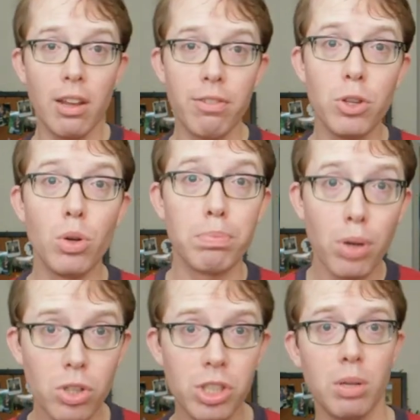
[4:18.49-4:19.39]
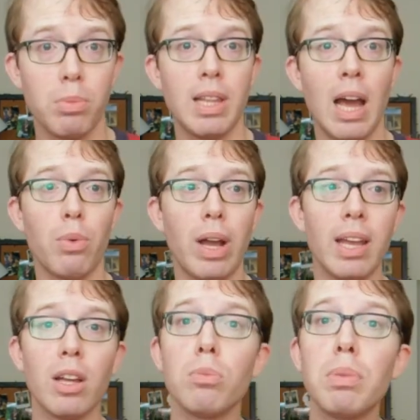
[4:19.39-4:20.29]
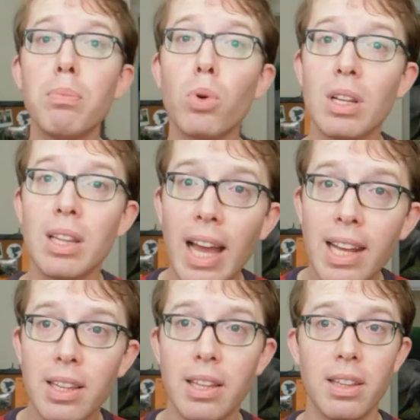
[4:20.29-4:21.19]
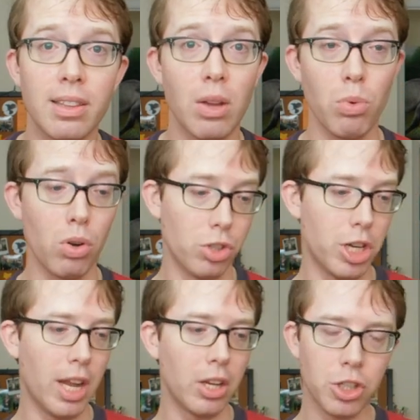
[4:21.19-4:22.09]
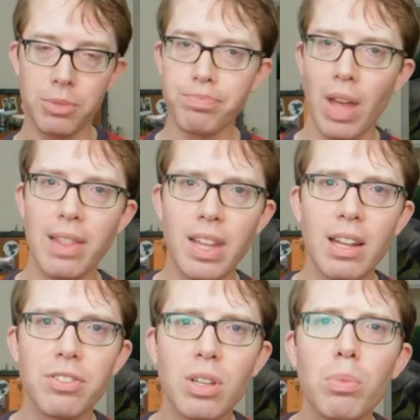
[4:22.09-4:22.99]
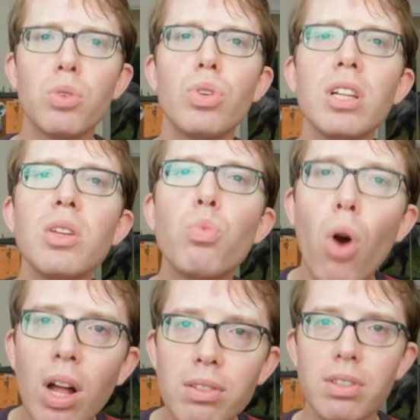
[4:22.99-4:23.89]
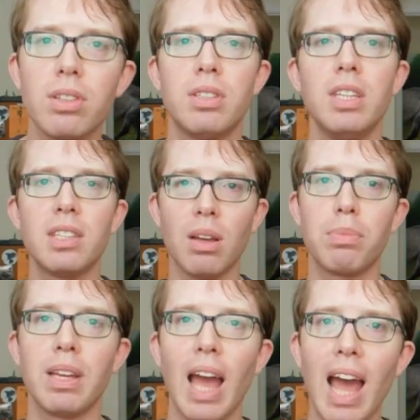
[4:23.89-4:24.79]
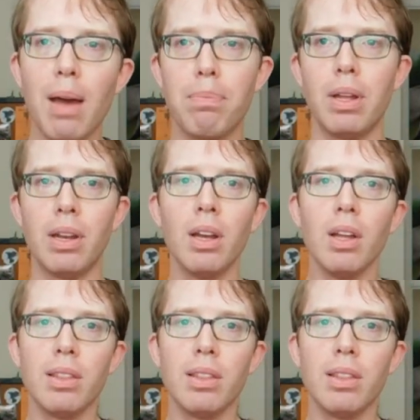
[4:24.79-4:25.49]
if you approach someone that way, it'll be more likely that they won't change and that if someone really wants to see something happen,